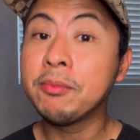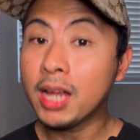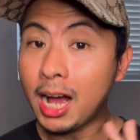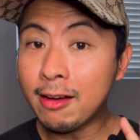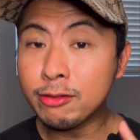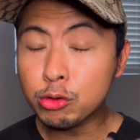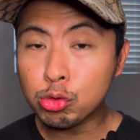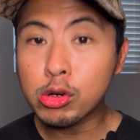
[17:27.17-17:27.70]

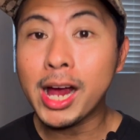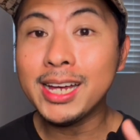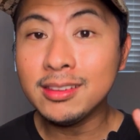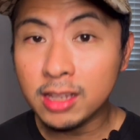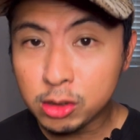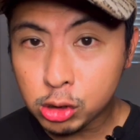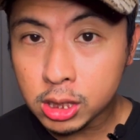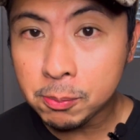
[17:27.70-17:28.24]
I've tried the
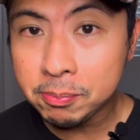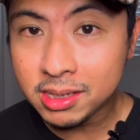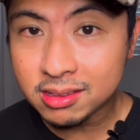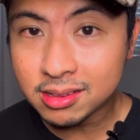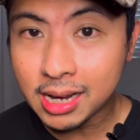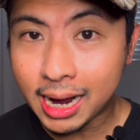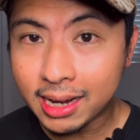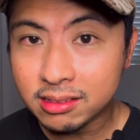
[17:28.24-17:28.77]
cheapies,
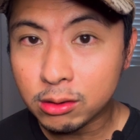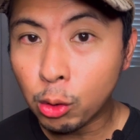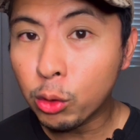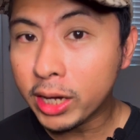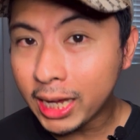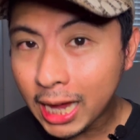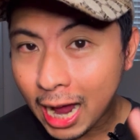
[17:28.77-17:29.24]
guys, okay?